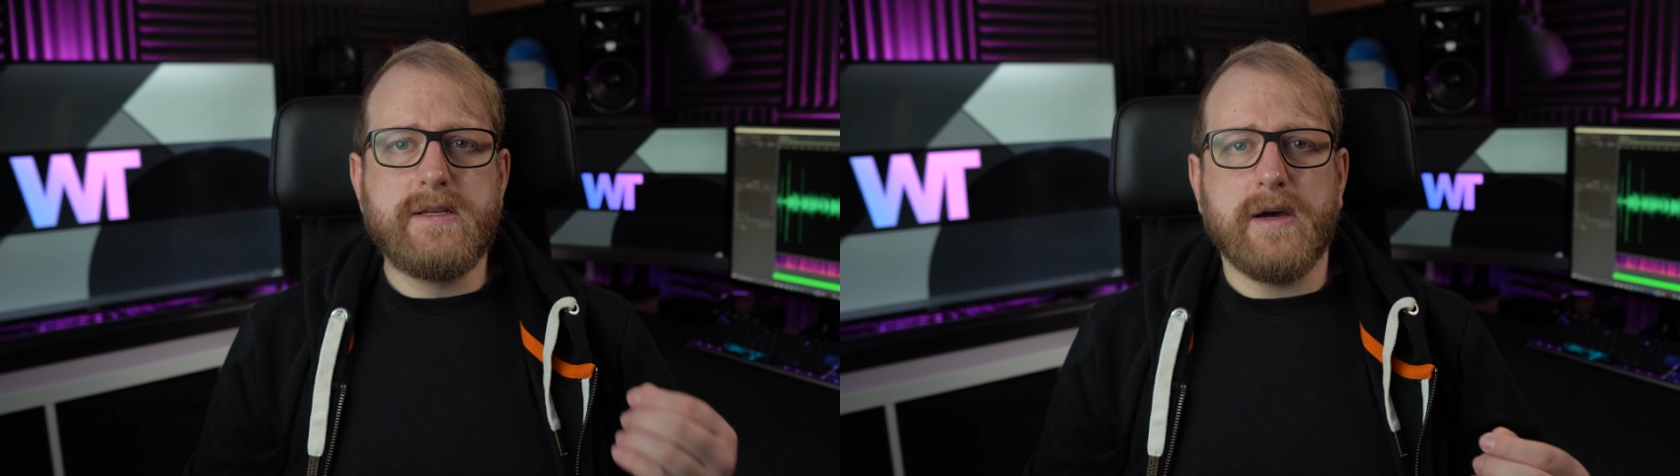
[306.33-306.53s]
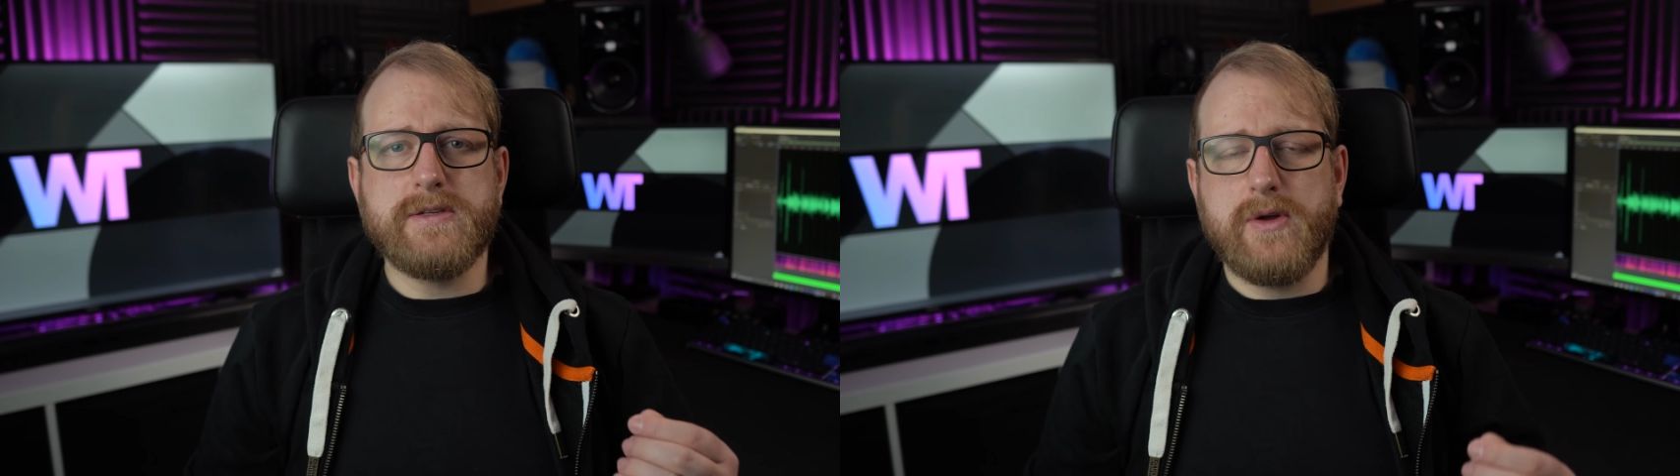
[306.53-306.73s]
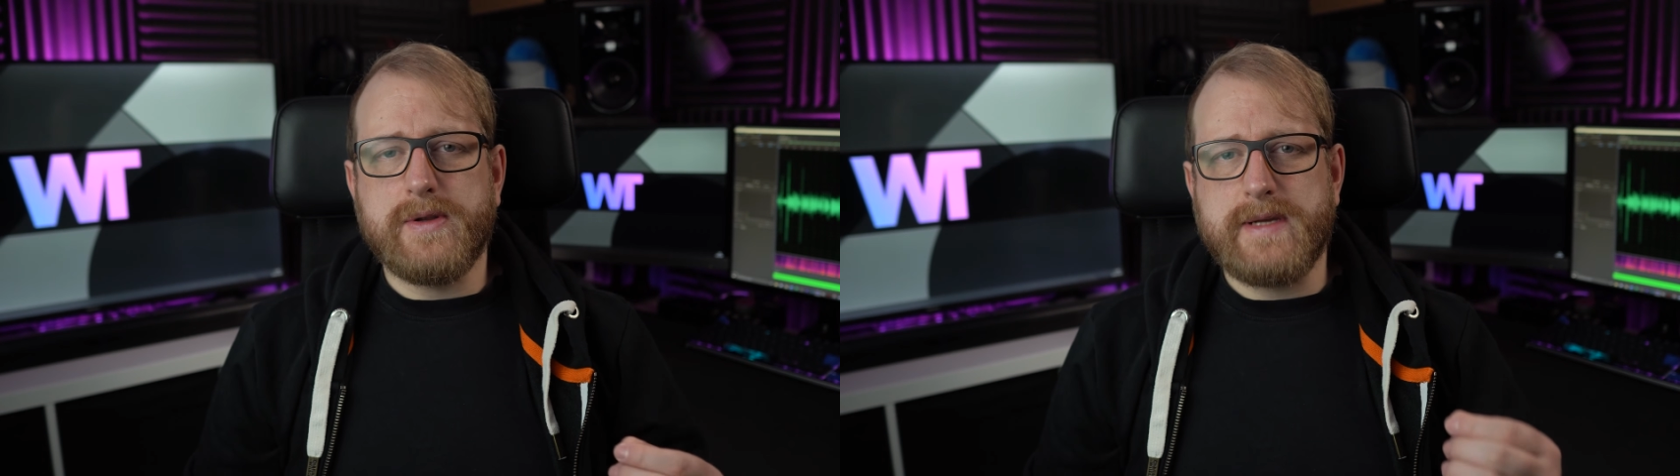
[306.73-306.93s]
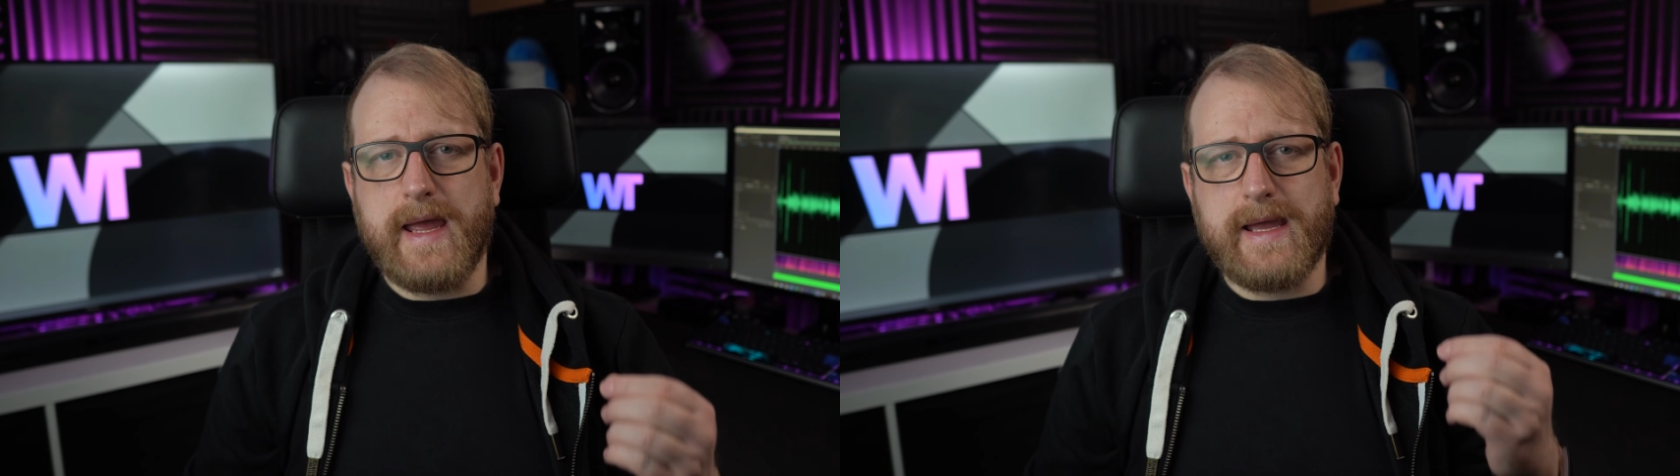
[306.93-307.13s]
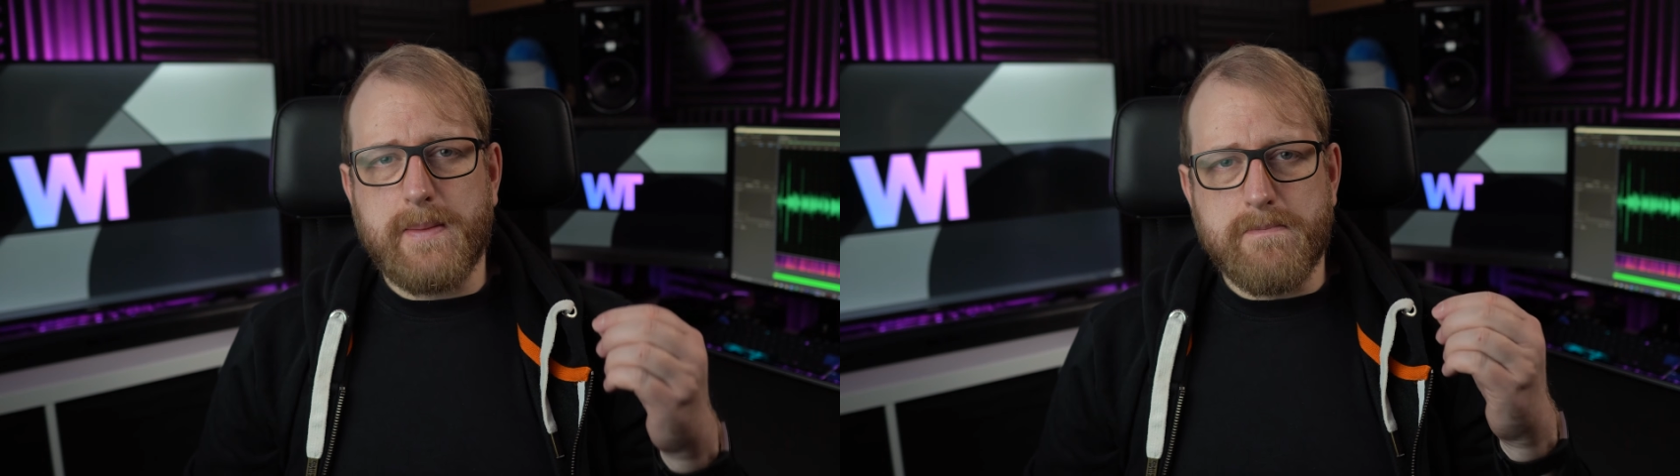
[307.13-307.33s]
does not
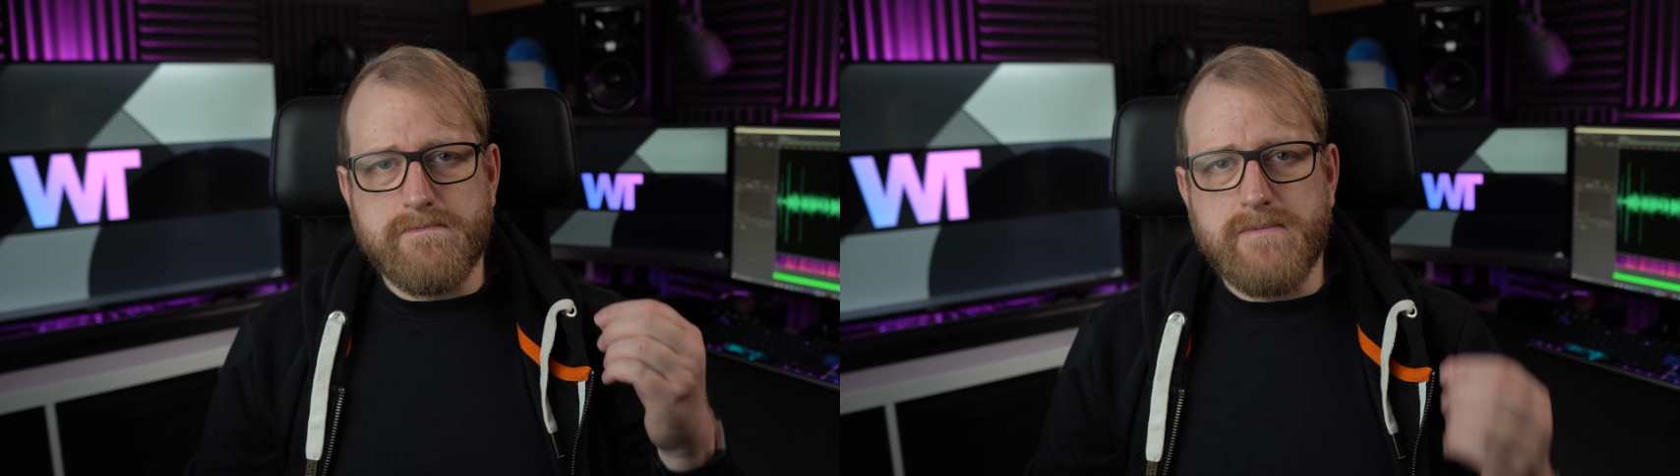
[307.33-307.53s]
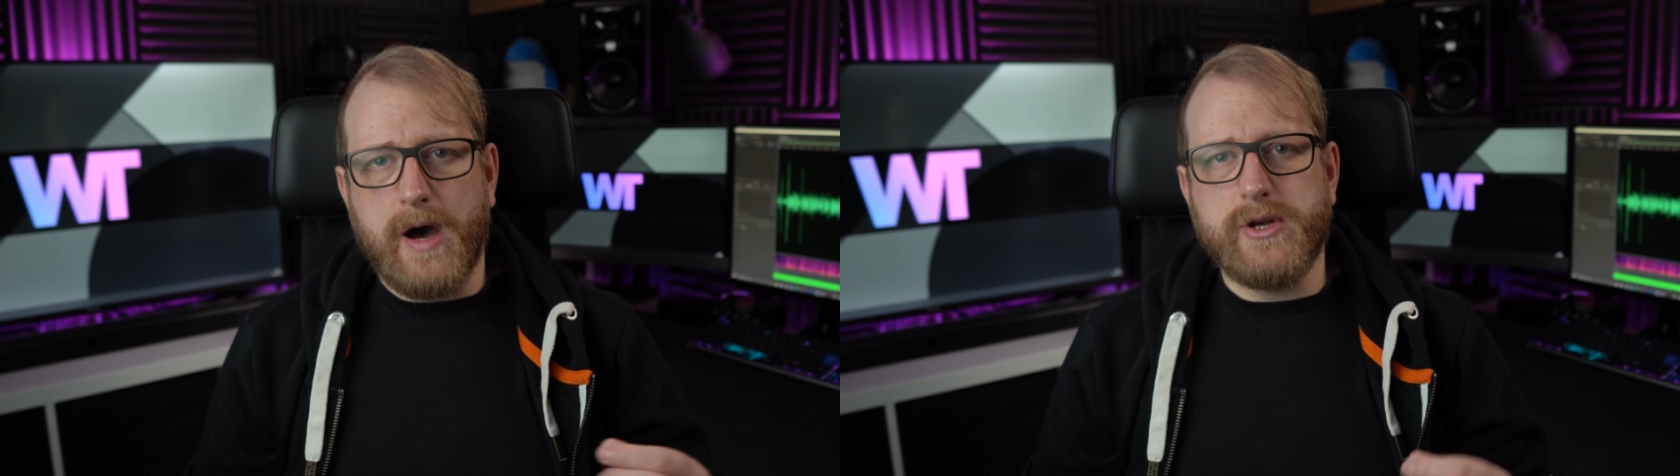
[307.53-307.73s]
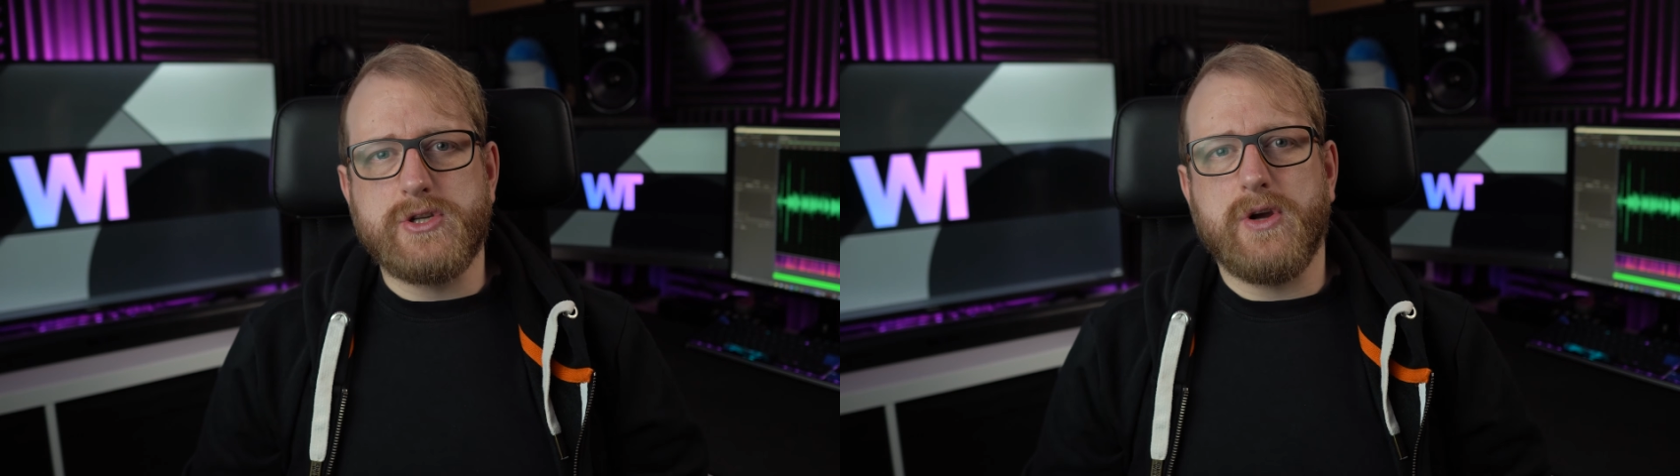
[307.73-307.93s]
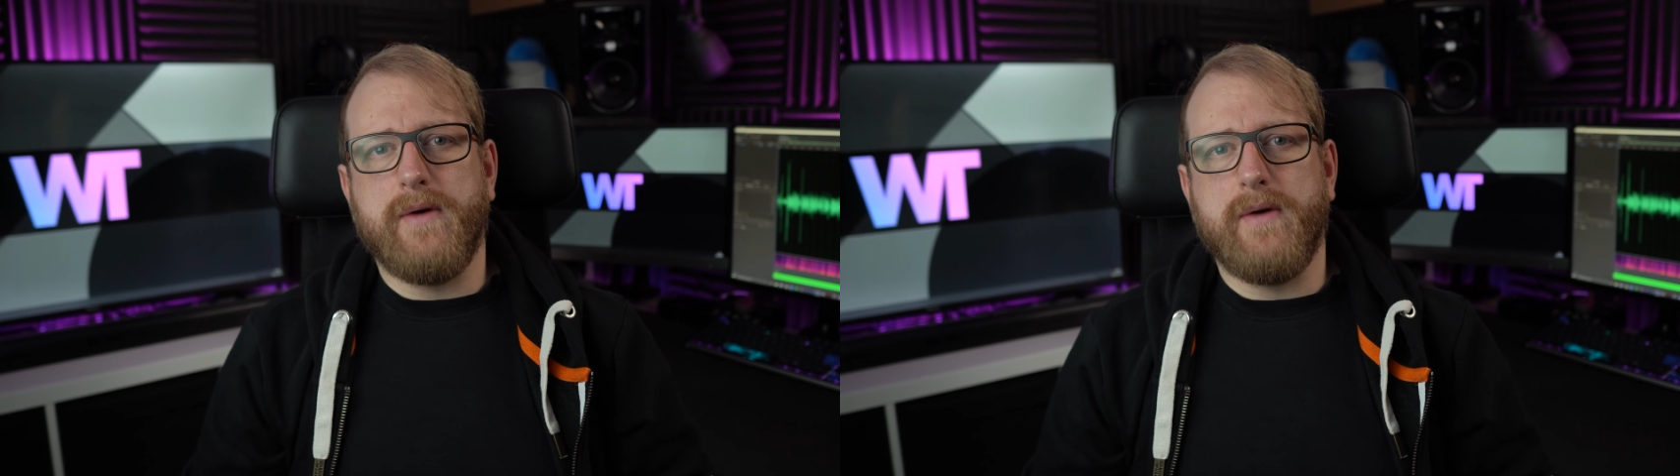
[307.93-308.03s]
take much